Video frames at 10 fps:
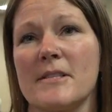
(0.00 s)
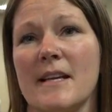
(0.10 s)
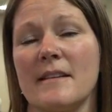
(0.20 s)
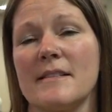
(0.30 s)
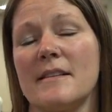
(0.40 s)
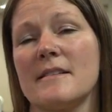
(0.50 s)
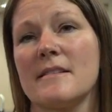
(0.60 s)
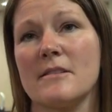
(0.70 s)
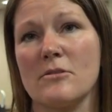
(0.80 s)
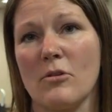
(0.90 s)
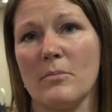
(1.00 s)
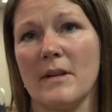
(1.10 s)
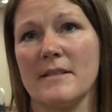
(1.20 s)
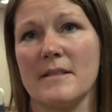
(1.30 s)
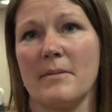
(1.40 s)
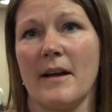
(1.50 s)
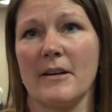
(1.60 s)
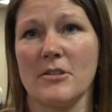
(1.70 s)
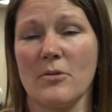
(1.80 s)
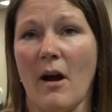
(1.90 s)
Wisconsin is the sole blood
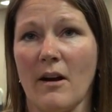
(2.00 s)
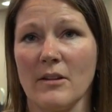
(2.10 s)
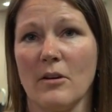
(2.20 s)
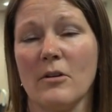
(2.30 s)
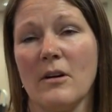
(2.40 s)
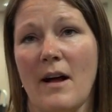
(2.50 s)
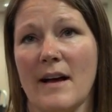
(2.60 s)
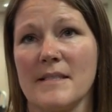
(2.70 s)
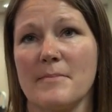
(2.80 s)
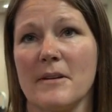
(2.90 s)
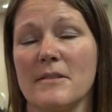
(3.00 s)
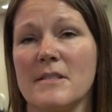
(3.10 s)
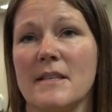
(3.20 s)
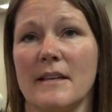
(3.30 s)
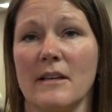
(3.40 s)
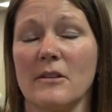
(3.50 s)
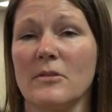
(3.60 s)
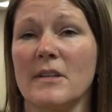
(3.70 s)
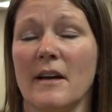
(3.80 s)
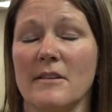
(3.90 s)
supplier to our local hospitals that
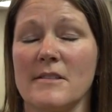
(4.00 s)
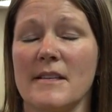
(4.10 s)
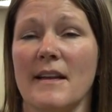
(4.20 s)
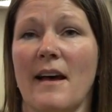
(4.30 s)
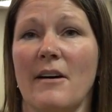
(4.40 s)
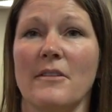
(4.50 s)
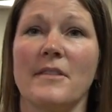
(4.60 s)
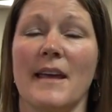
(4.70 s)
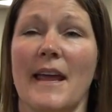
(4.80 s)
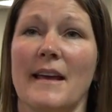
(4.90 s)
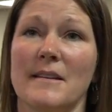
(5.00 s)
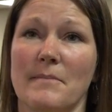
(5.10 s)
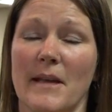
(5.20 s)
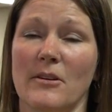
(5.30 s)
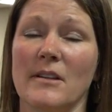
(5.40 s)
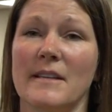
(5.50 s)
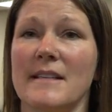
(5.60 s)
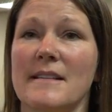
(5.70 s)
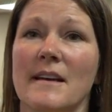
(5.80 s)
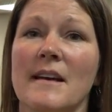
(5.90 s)
include Gundersen Health and Mayo
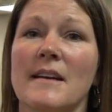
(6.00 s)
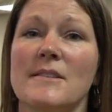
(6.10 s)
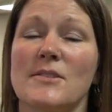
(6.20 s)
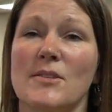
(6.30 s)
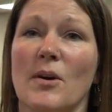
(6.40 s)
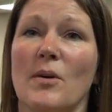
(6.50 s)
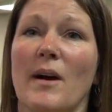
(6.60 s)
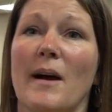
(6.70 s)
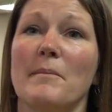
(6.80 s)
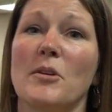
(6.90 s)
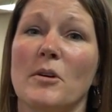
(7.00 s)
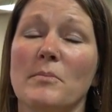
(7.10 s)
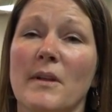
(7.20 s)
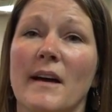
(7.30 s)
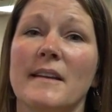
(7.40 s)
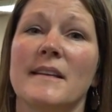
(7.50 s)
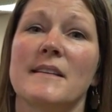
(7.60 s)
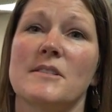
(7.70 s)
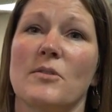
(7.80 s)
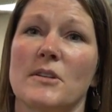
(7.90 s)
Clinic. So um, your blood
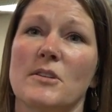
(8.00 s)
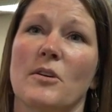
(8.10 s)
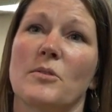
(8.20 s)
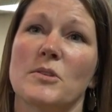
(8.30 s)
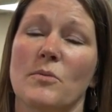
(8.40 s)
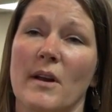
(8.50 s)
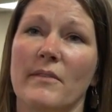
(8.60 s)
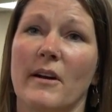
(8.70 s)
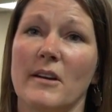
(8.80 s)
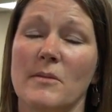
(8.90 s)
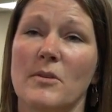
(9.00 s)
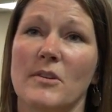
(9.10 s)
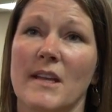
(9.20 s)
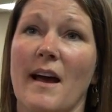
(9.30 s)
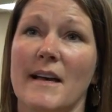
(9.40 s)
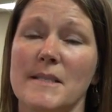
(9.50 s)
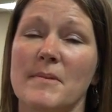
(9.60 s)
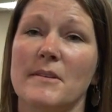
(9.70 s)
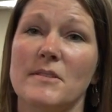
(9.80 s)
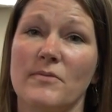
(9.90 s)
is going to go to one of our community
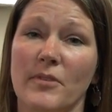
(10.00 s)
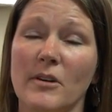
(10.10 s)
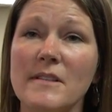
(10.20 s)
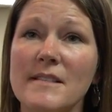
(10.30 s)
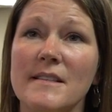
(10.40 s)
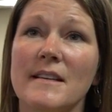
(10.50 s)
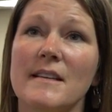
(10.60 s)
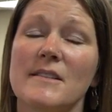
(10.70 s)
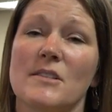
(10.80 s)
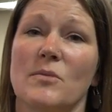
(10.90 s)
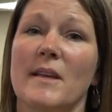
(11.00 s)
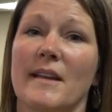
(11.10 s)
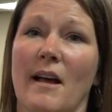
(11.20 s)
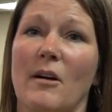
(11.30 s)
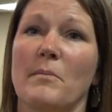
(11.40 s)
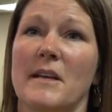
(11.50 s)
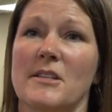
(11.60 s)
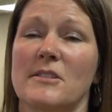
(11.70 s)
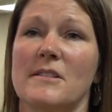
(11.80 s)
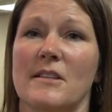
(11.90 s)
hospitals first so we can help
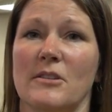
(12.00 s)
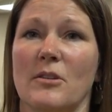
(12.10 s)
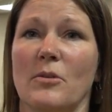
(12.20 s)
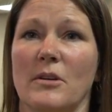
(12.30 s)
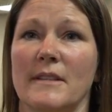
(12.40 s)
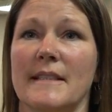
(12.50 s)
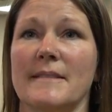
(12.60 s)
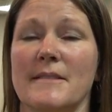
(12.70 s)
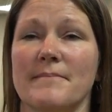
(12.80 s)
patients here locally.